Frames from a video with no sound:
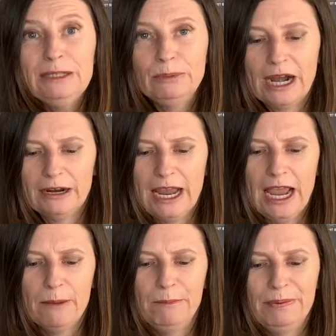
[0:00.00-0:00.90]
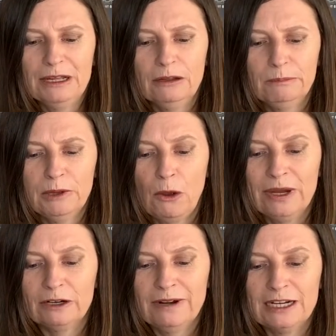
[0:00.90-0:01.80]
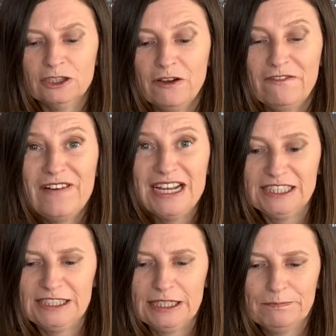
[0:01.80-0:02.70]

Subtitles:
brown hair blowing around her face.